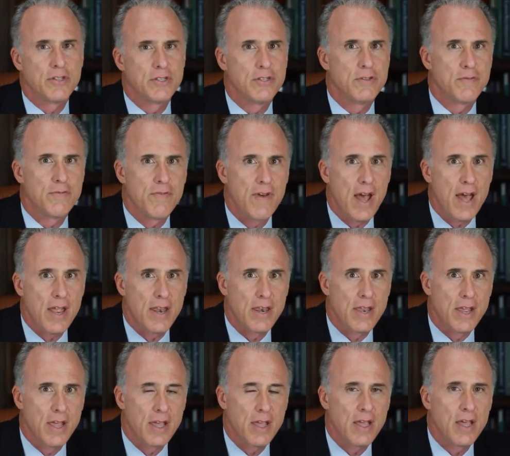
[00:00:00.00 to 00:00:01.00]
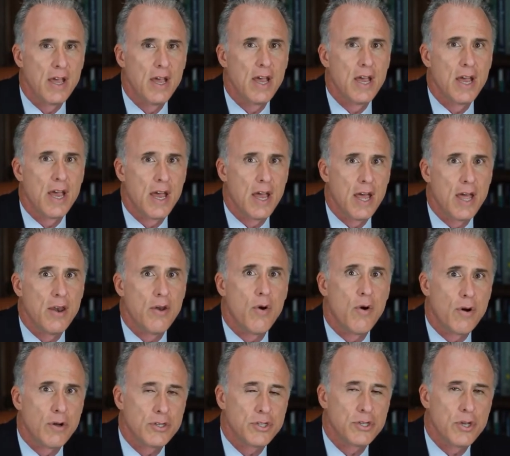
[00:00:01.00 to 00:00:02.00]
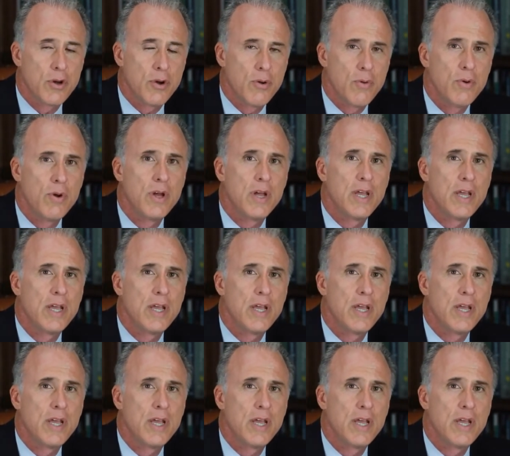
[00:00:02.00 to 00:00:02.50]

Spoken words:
it's fattening, and also